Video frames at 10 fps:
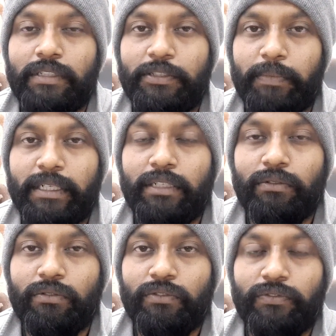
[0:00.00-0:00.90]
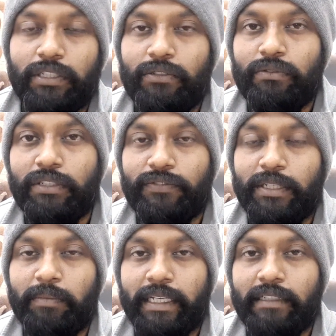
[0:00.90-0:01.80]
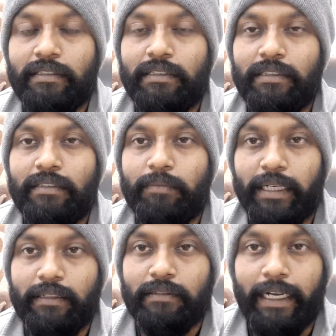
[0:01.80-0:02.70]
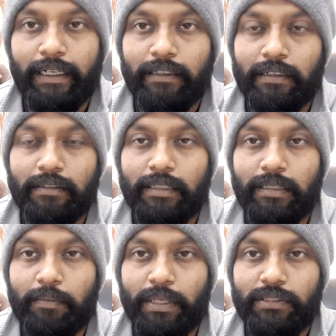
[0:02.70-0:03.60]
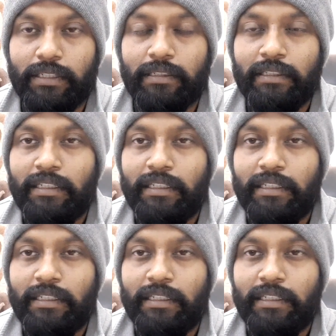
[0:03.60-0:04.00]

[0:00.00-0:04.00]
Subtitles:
it's better to go for two different bikes by slightly increasing the budget